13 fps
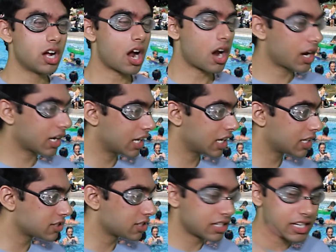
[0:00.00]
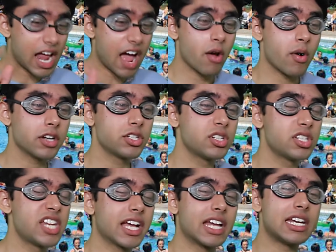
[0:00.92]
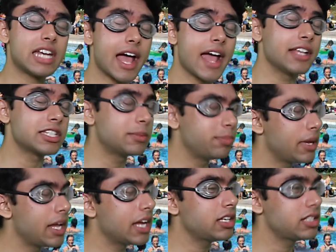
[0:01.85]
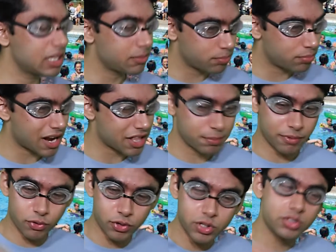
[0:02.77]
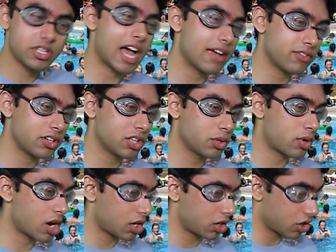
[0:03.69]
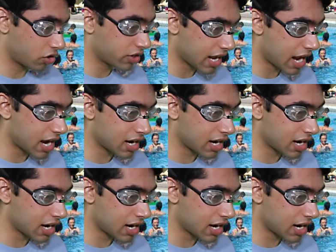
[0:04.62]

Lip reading: right, kids, now I want you to take a nice big deep breath before you dive into the water, okay?